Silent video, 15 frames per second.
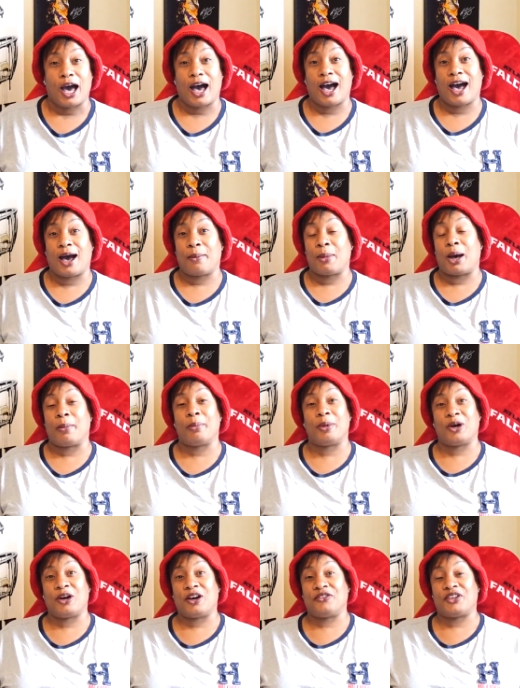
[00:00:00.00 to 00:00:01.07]
I'm
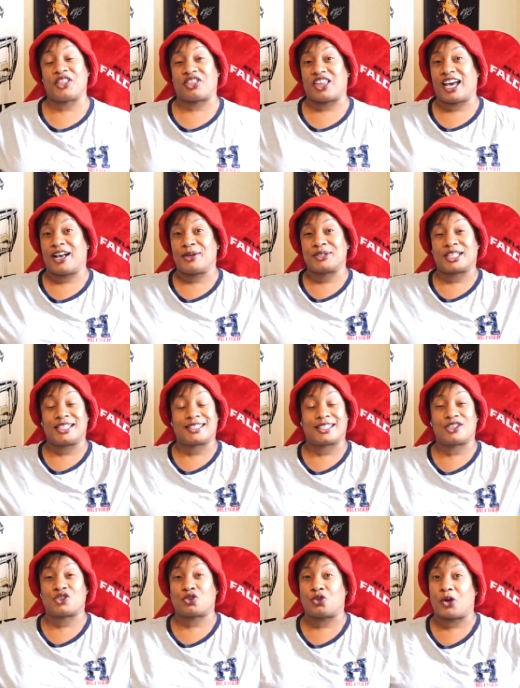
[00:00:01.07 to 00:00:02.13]
above a thousand
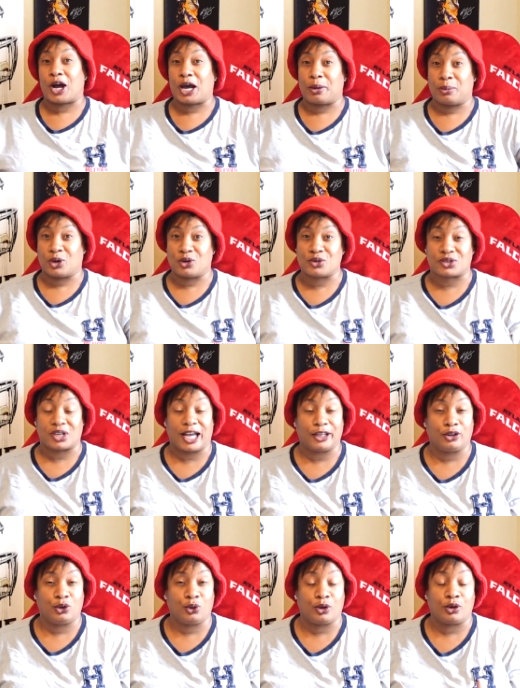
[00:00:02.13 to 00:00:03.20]
subscribers.
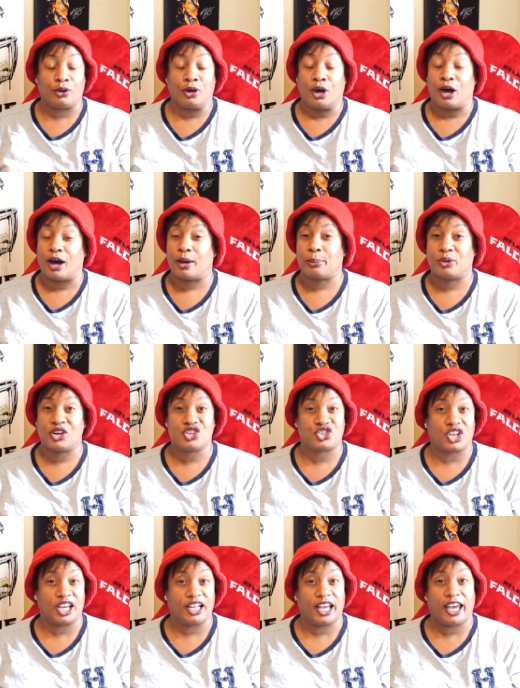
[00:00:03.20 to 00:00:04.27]
I do
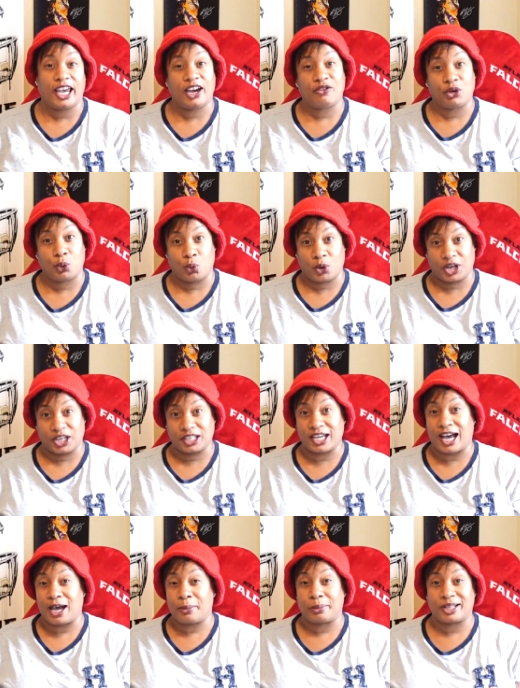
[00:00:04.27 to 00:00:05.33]
appreciate everyone.
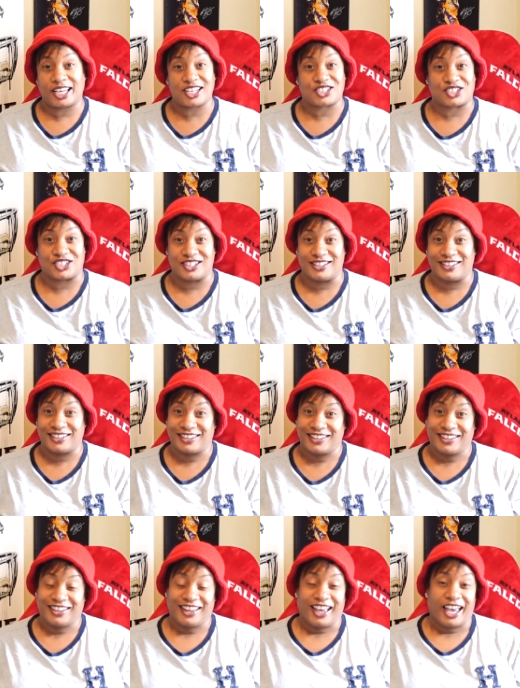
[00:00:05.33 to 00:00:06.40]
God bless you.
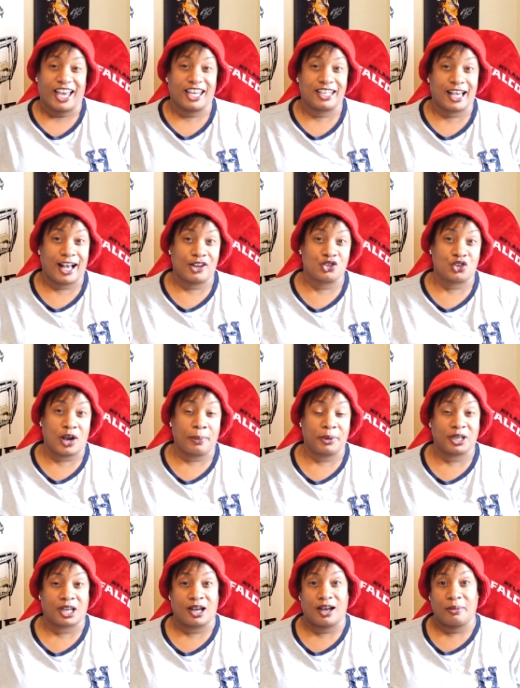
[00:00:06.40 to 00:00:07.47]
And y'all drop
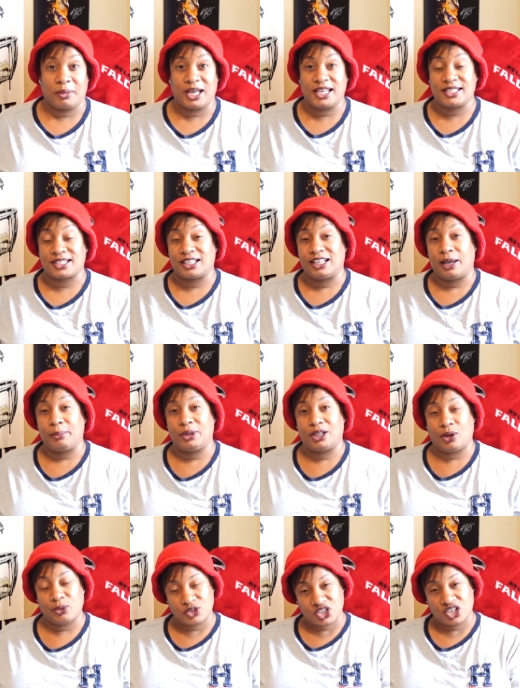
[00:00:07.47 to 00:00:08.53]
your comments and let me
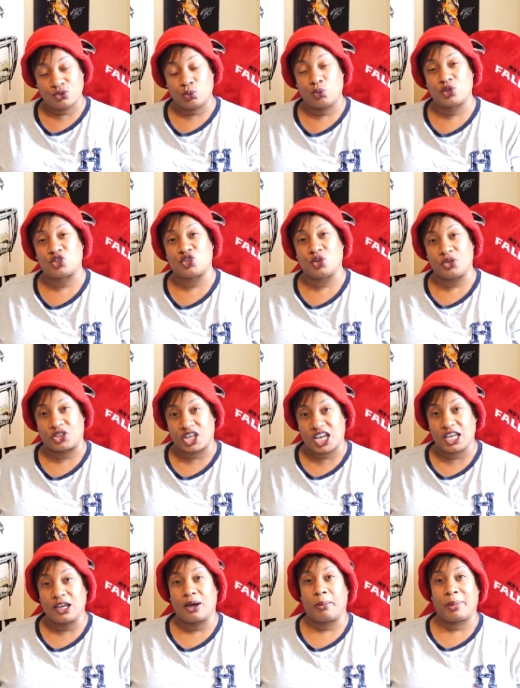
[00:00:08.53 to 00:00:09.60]
know what you, what you
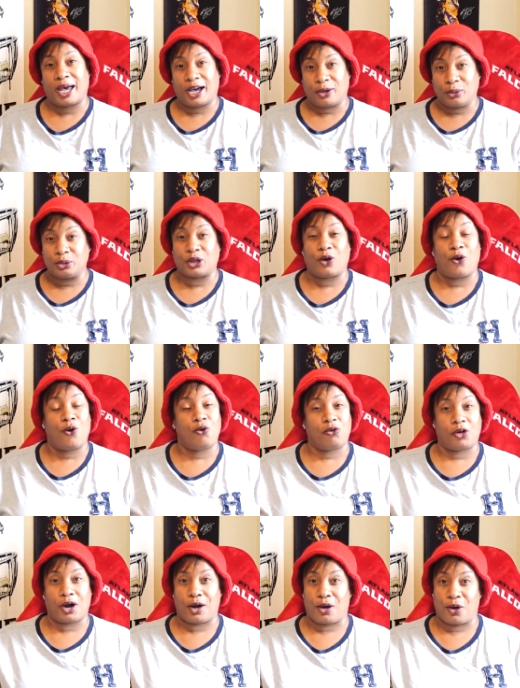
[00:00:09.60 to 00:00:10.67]
think about the
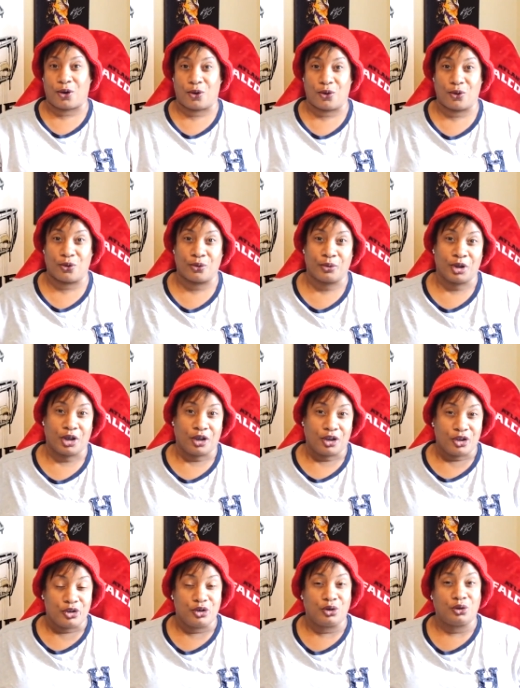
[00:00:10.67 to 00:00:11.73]
overall,
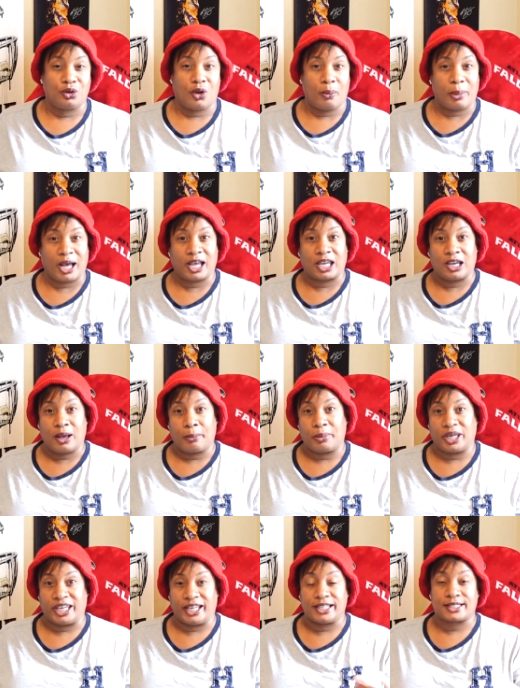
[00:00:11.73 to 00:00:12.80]
you know, about him
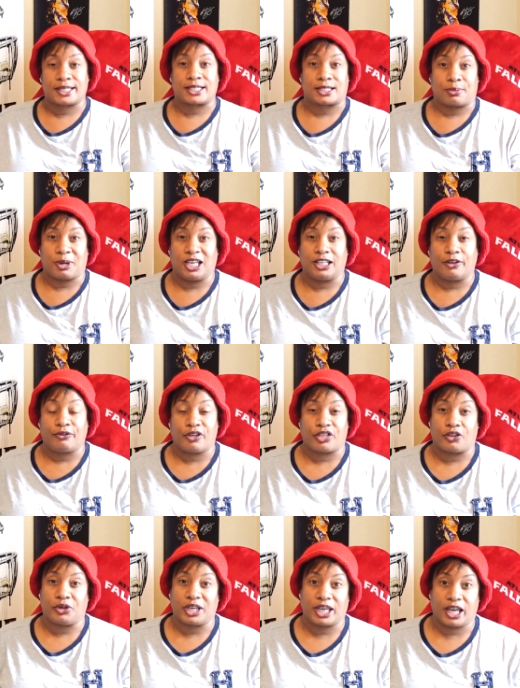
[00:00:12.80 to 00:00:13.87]
being suspended for
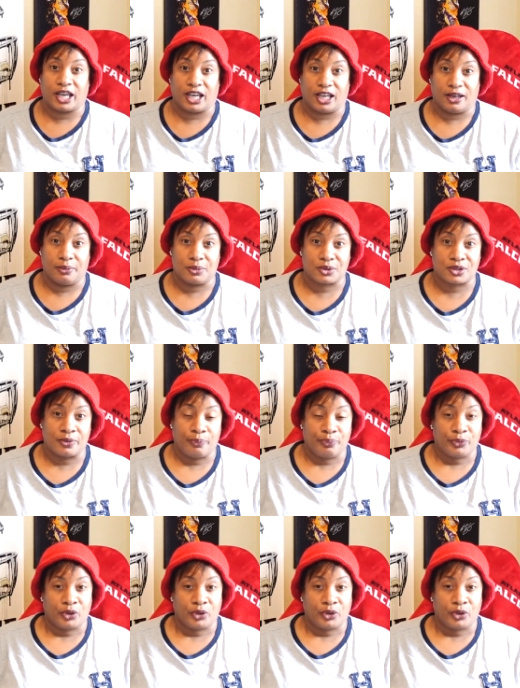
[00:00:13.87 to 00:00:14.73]
three games.